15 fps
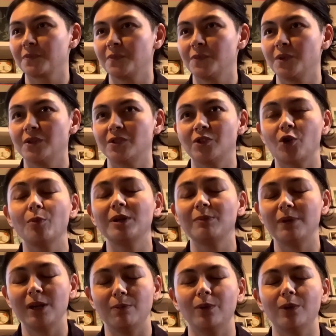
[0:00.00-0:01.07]
So many
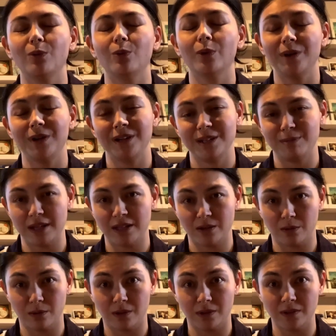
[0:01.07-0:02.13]
people working to make the
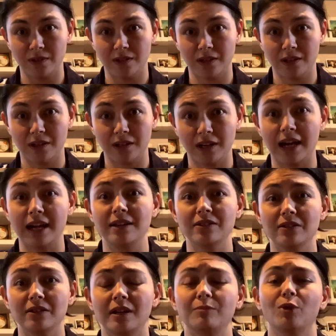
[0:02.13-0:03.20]
world a kinder
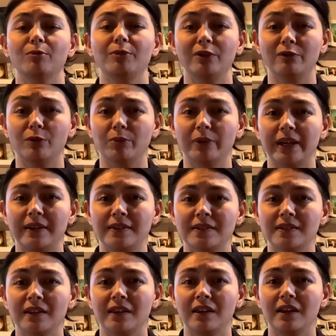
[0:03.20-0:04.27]
and more beautiful place.
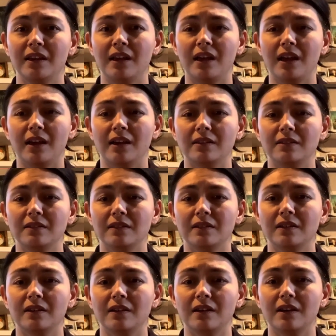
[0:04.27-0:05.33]
And
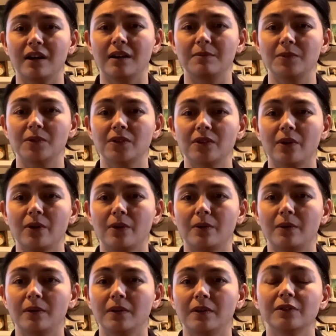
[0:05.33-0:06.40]
I'm so
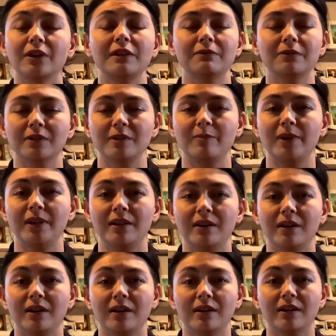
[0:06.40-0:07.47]
grateful to be
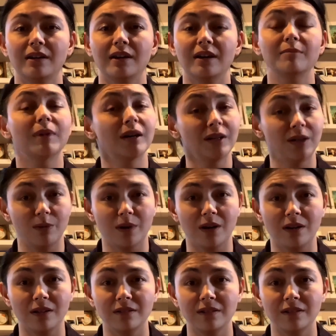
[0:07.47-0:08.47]
among you all.